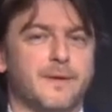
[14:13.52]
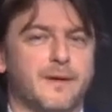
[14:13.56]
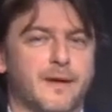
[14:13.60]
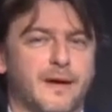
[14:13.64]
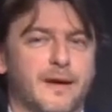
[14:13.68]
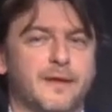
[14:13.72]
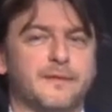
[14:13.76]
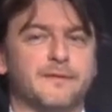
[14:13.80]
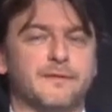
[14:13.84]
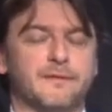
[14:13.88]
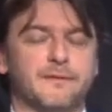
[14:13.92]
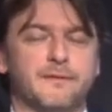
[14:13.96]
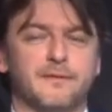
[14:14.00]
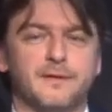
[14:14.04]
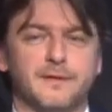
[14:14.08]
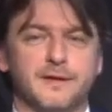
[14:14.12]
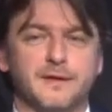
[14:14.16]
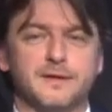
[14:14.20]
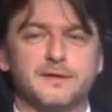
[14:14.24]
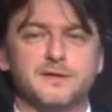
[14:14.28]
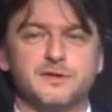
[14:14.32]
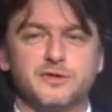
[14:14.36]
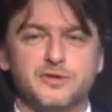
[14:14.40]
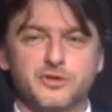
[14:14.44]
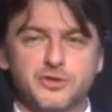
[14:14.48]
and
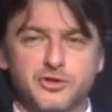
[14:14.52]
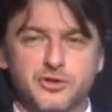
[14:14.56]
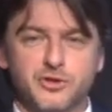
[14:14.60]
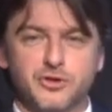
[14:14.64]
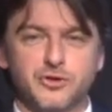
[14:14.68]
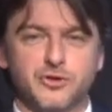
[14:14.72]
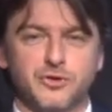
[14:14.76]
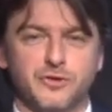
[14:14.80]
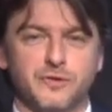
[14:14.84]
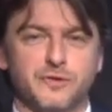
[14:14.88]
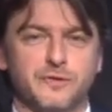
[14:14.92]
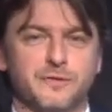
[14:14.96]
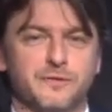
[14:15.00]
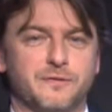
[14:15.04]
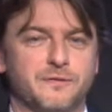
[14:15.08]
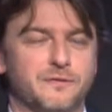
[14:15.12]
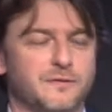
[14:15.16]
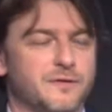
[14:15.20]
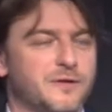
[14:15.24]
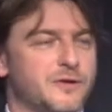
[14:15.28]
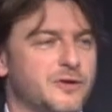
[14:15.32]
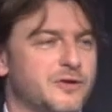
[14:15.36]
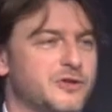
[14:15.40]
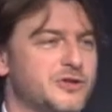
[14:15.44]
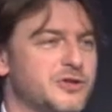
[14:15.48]
it's sure,
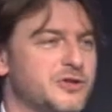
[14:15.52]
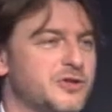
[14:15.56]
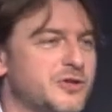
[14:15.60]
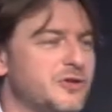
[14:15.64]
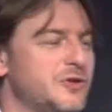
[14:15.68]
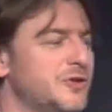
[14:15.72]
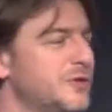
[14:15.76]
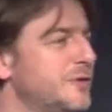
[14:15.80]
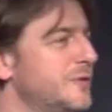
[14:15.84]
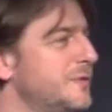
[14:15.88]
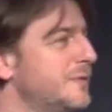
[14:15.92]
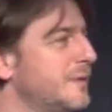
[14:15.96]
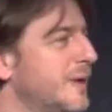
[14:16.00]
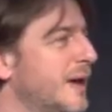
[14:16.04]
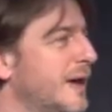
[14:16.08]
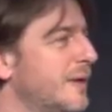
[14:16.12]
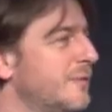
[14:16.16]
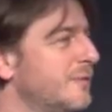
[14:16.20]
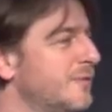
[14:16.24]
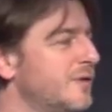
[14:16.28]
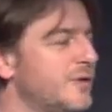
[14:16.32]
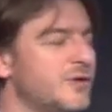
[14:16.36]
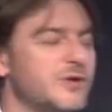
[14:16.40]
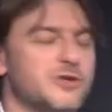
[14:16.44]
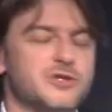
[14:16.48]
very sure,
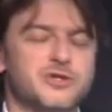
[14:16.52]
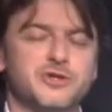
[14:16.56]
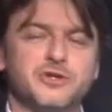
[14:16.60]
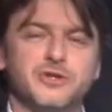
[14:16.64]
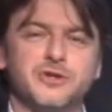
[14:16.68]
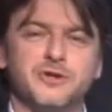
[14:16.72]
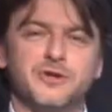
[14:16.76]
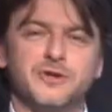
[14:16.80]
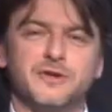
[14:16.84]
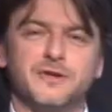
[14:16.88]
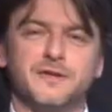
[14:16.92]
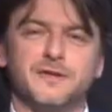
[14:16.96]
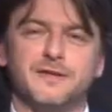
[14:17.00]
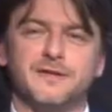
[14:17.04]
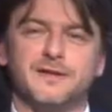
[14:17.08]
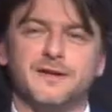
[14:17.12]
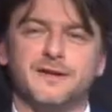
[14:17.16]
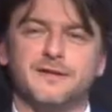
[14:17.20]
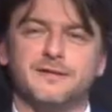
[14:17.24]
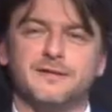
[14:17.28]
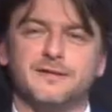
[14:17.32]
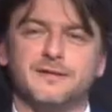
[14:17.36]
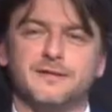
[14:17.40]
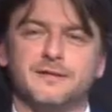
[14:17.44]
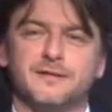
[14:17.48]
I'm very sure
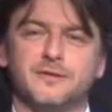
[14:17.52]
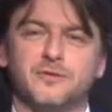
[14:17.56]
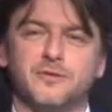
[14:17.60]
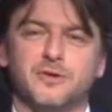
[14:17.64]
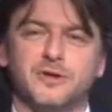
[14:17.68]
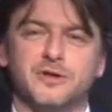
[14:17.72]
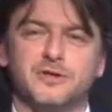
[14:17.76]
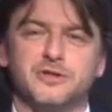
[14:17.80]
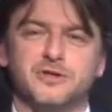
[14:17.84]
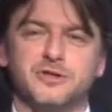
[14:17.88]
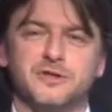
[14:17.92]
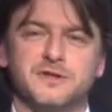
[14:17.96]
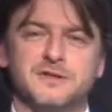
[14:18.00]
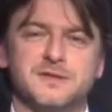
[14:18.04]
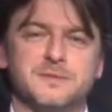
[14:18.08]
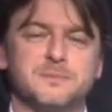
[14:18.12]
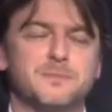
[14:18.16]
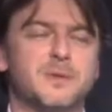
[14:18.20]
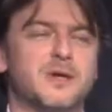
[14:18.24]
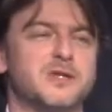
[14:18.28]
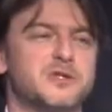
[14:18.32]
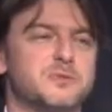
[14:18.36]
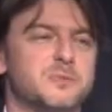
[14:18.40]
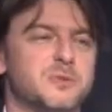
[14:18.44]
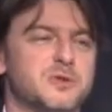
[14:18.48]
that Croatia is
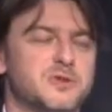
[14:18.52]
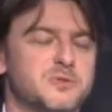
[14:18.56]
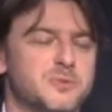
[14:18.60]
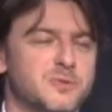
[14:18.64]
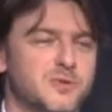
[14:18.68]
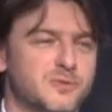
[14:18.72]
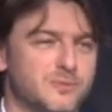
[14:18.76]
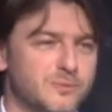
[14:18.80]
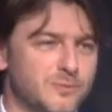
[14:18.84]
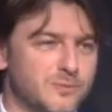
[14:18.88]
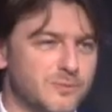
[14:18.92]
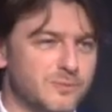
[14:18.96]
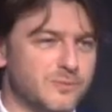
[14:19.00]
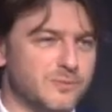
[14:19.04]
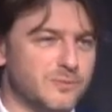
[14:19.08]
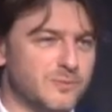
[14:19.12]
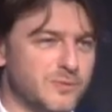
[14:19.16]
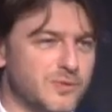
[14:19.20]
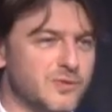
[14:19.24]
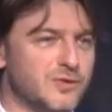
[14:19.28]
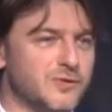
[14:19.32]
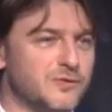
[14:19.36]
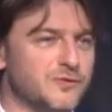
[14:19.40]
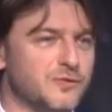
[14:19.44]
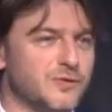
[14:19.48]
much, much
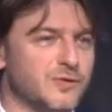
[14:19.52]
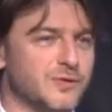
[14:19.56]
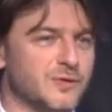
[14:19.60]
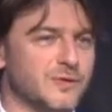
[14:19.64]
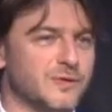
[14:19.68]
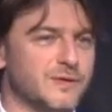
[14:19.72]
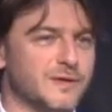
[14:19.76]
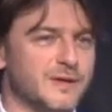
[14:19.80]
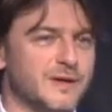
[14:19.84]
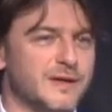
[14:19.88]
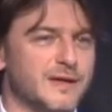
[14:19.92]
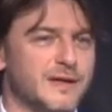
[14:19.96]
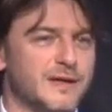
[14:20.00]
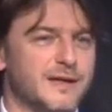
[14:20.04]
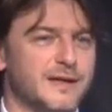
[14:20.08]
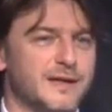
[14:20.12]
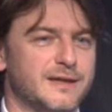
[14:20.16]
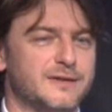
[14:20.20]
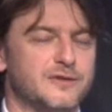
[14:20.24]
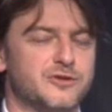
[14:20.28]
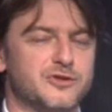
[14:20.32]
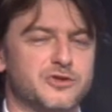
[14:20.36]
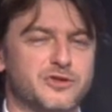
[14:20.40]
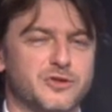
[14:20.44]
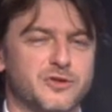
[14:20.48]
beautiful in
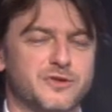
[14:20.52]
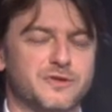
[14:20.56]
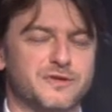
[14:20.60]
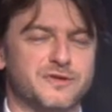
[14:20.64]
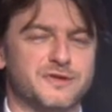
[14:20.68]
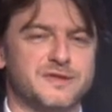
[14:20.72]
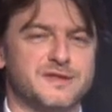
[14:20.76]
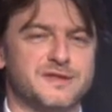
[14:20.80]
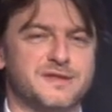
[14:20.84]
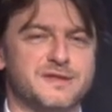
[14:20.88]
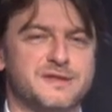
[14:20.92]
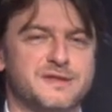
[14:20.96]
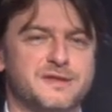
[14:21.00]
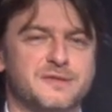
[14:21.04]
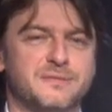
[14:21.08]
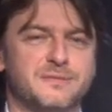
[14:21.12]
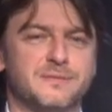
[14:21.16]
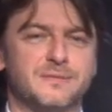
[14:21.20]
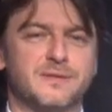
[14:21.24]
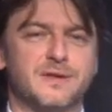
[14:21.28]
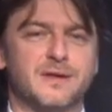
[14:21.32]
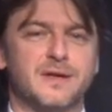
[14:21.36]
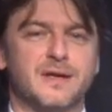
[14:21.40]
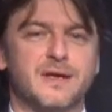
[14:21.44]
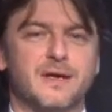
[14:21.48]
the shoulder season,
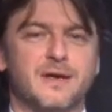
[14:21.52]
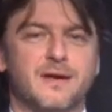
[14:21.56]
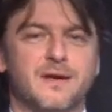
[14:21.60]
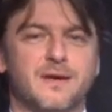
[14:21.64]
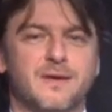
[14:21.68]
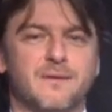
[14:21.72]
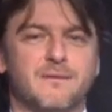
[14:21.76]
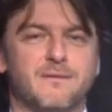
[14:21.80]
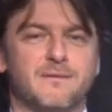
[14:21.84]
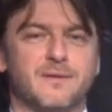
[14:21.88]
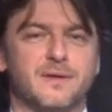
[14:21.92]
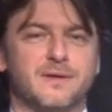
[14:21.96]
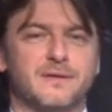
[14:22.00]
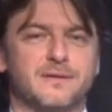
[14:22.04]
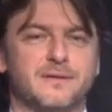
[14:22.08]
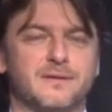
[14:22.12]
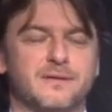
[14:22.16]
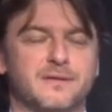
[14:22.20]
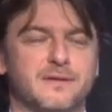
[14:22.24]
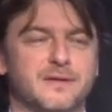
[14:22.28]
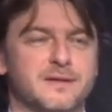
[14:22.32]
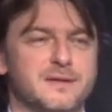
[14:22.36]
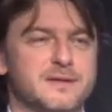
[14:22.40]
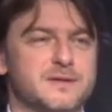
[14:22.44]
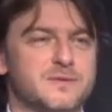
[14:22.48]
when
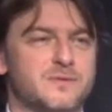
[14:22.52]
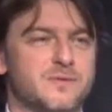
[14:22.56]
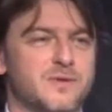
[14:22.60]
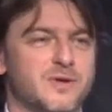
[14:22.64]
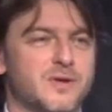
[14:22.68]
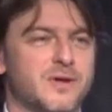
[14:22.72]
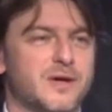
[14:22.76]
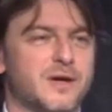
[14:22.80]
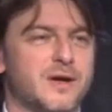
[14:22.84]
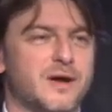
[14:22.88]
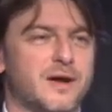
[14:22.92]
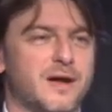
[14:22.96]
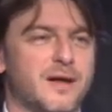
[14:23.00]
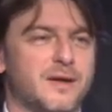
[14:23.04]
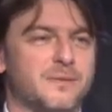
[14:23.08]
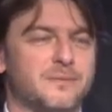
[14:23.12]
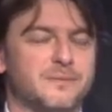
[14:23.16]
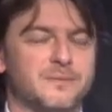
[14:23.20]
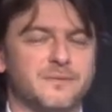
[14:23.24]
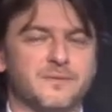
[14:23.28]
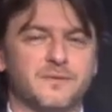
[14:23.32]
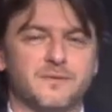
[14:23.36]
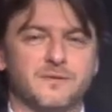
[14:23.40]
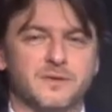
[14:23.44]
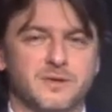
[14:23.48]
it's very calm
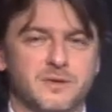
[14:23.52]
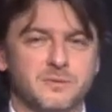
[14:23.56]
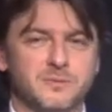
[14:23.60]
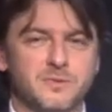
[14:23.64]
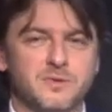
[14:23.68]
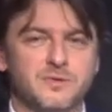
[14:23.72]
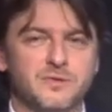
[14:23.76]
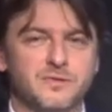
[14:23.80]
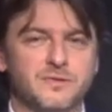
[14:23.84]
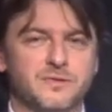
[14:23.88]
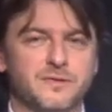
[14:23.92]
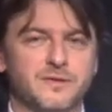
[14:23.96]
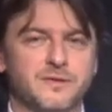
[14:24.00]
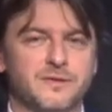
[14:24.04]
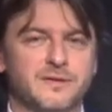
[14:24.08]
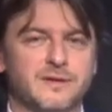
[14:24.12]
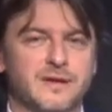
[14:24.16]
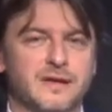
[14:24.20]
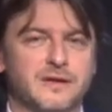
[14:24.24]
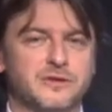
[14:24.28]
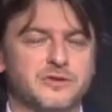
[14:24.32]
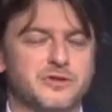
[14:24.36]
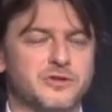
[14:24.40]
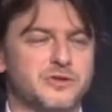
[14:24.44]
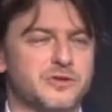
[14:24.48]
with a beautiful
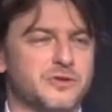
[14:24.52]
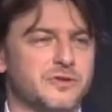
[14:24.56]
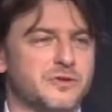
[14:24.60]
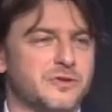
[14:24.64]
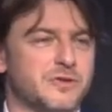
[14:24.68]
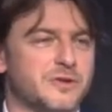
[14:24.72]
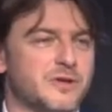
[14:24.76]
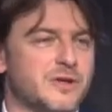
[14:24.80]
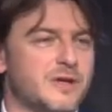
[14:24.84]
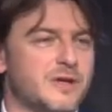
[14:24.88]
nature,